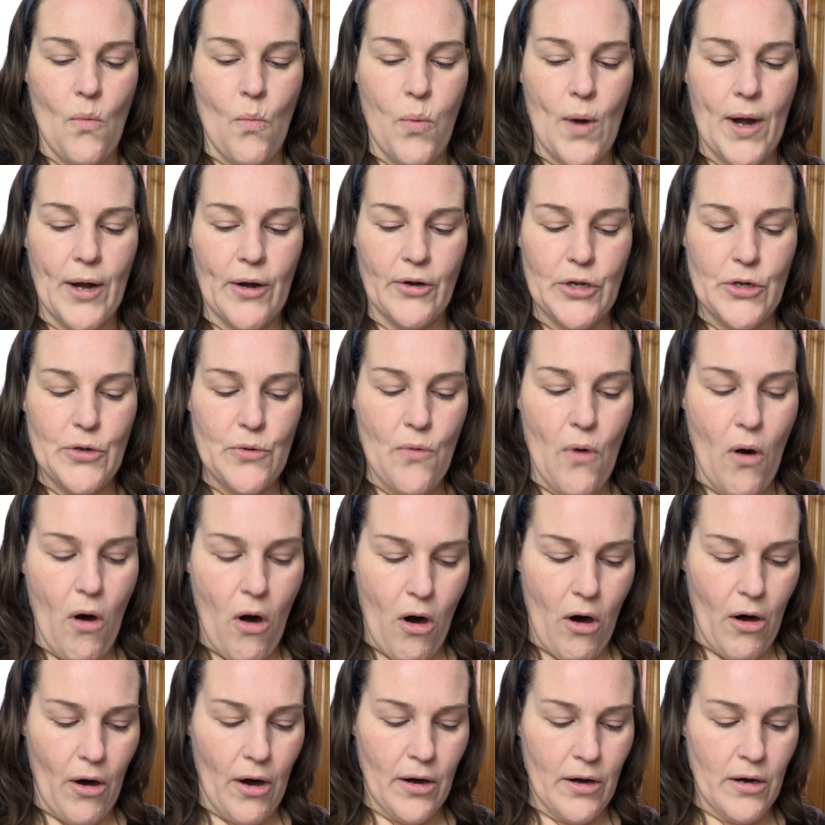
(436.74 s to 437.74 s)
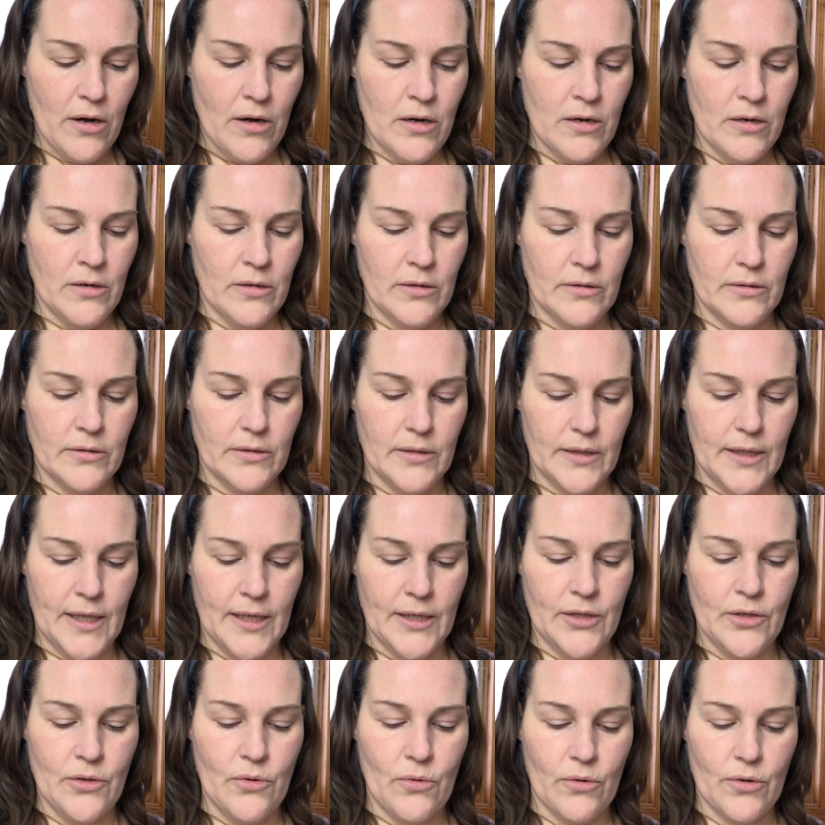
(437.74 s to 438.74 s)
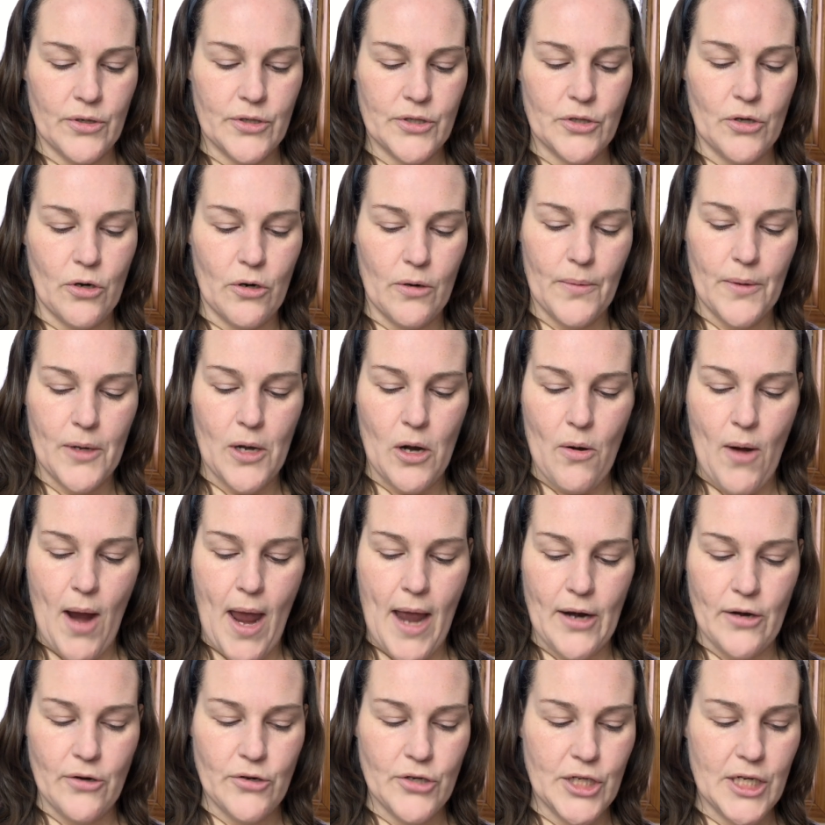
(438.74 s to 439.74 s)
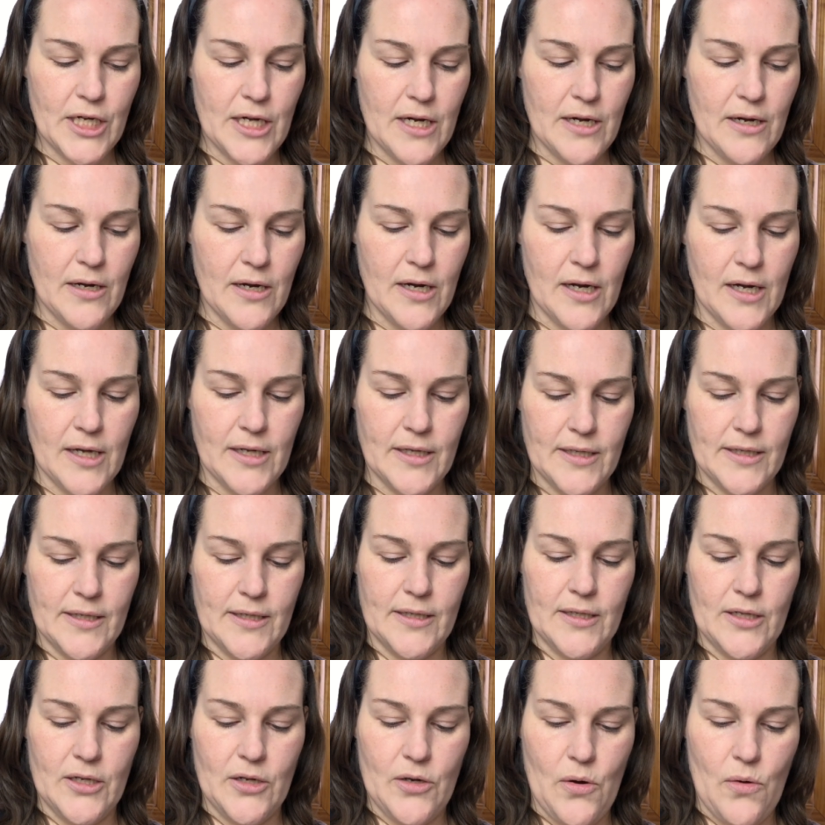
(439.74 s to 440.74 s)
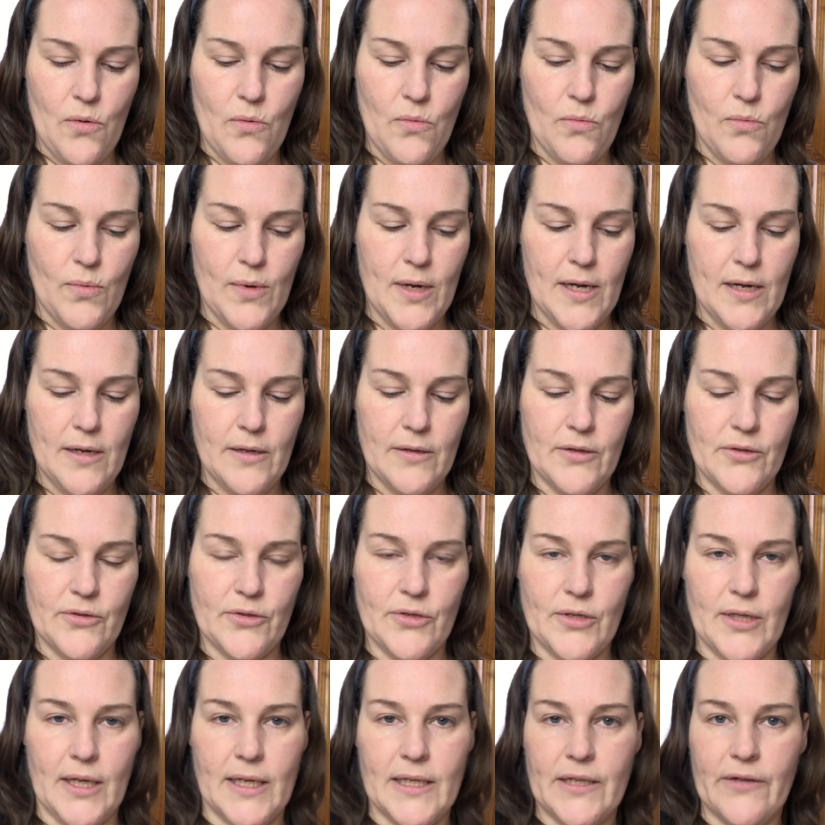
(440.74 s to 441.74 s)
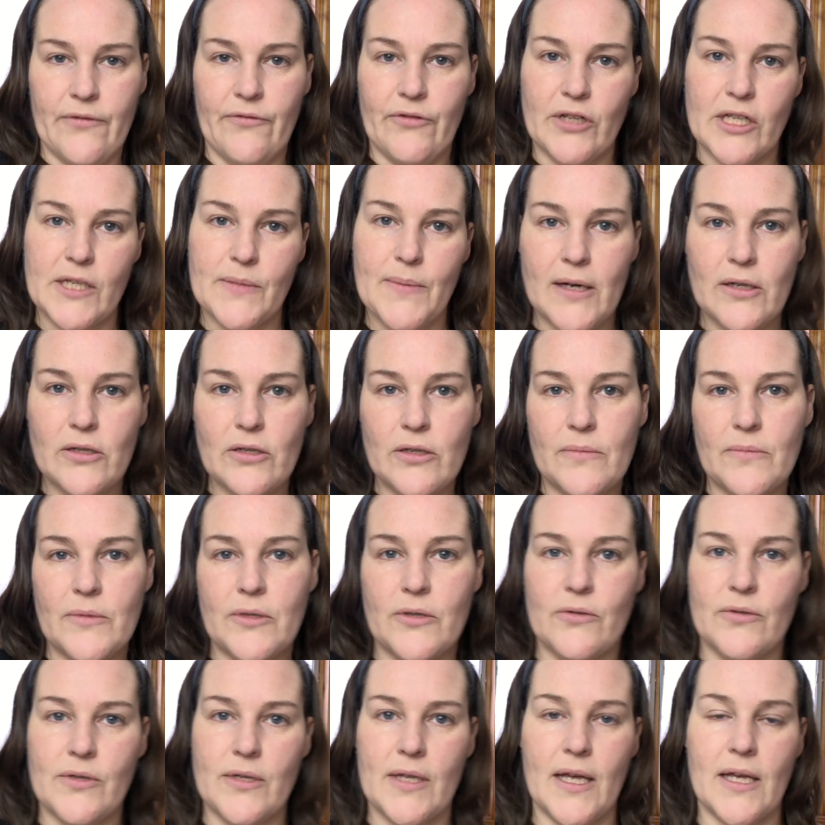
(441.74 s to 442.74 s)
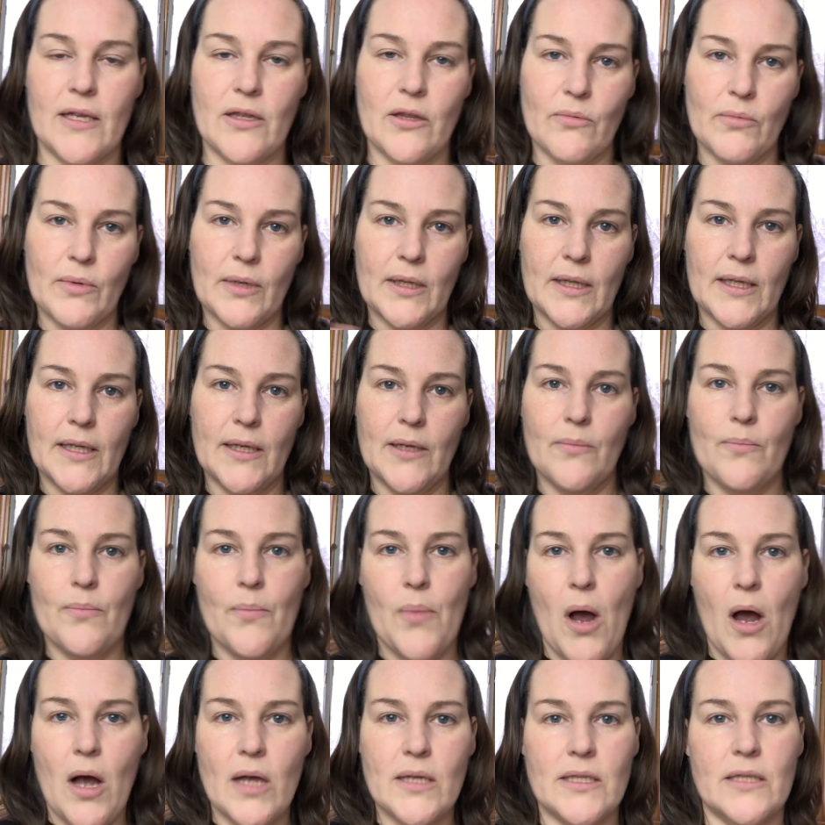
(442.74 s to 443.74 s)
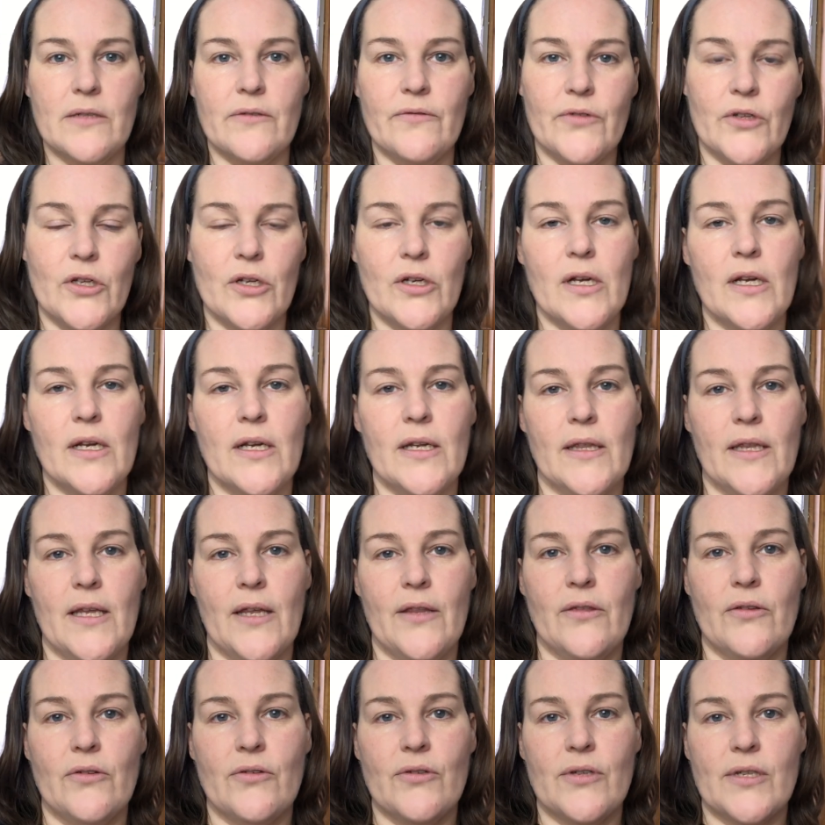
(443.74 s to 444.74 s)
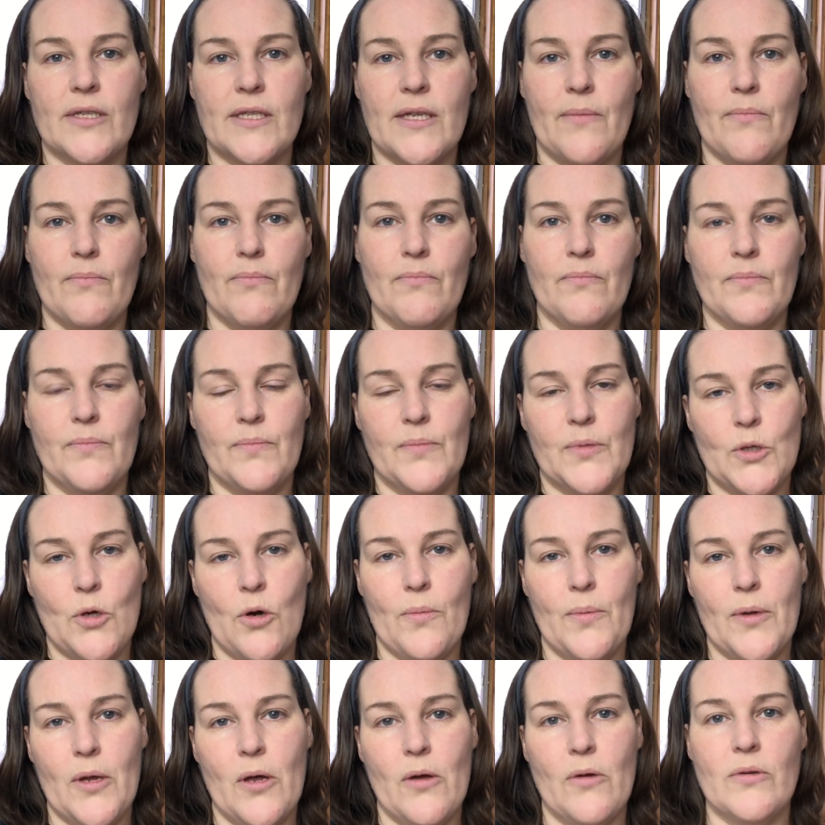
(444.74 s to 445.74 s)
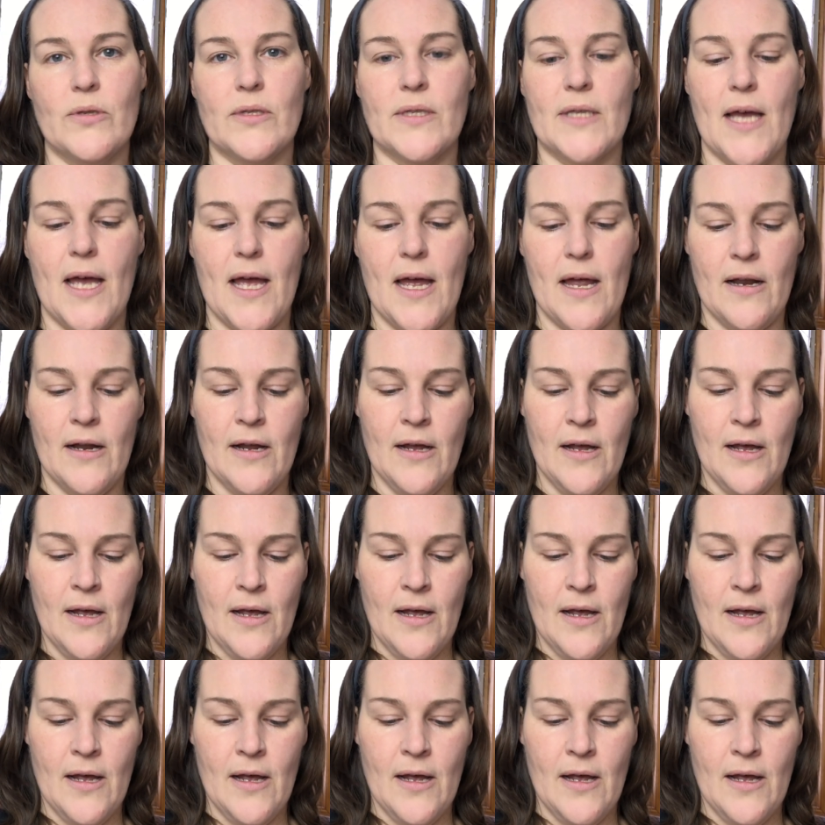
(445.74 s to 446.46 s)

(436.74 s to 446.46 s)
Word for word: where you are in your Scorpio energy because you know we there's like different spectrums there's like the really positive good and then there's some Scorpios that